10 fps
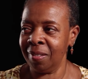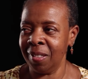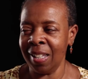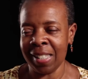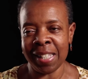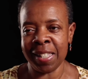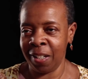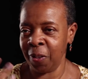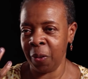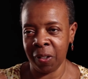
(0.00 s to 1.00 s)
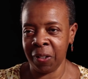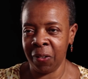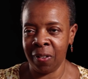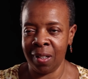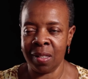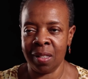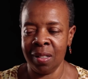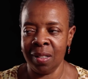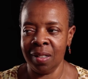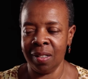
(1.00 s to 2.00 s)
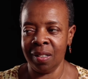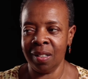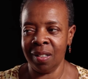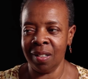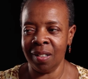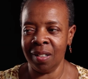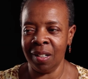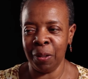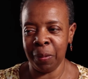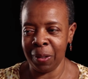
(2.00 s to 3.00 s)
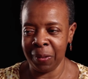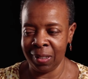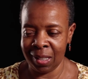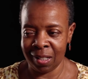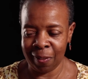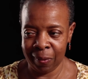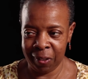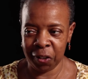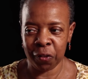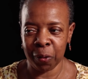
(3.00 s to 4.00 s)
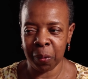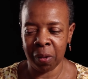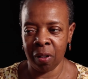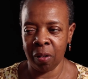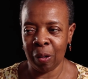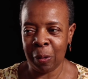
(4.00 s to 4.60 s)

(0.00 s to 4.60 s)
as I said earlier, there's the, oh no, this is not really the phone call.